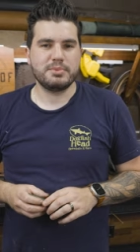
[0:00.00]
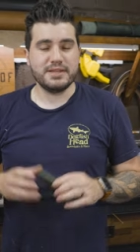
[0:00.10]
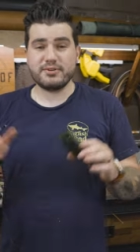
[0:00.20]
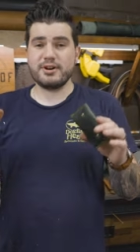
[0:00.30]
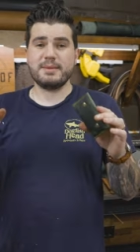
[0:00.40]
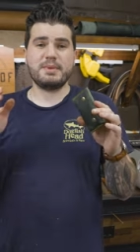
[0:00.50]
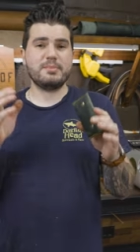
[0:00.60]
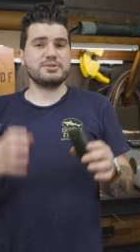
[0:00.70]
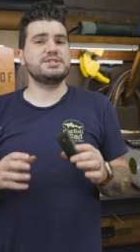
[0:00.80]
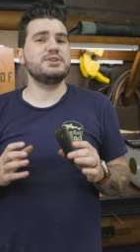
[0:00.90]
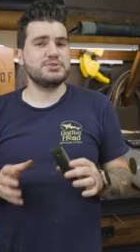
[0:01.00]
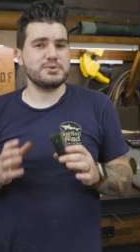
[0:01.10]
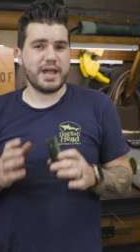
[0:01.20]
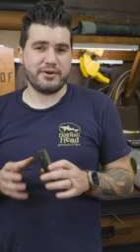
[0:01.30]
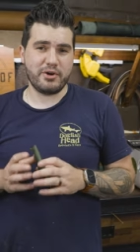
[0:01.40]
Believe it or not, people still
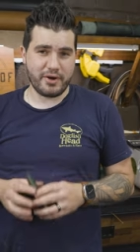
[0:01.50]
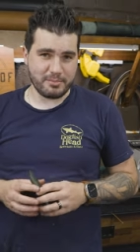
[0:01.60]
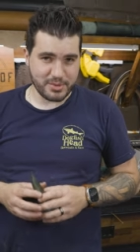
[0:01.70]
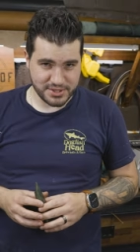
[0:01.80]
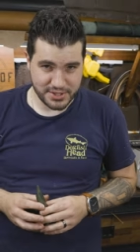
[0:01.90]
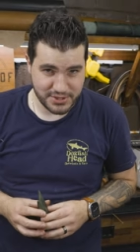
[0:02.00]
do carry around business